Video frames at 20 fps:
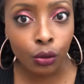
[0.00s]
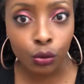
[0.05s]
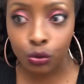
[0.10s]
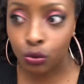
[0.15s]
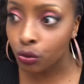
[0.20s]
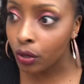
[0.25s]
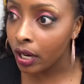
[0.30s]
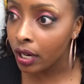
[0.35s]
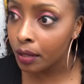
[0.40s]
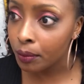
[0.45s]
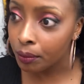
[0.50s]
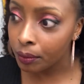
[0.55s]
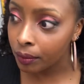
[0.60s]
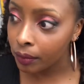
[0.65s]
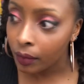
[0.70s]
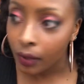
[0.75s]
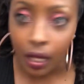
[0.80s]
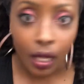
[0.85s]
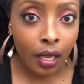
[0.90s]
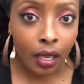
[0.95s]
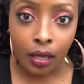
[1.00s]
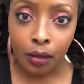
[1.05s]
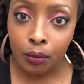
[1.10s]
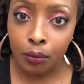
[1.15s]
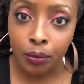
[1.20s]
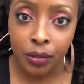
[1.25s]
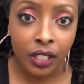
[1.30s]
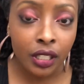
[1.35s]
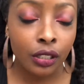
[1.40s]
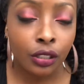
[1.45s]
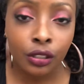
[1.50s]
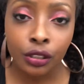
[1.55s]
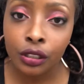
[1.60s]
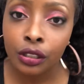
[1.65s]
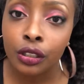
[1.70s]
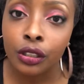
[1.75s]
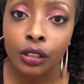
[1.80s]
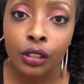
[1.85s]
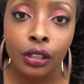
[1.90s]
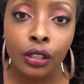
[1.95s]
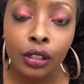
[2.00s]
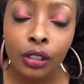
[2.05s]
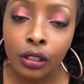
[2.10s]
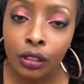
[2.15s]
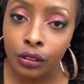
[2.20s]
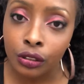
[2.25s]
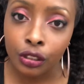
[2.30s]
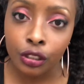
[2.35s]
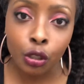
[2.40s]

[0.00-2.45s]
trying to be a good girl.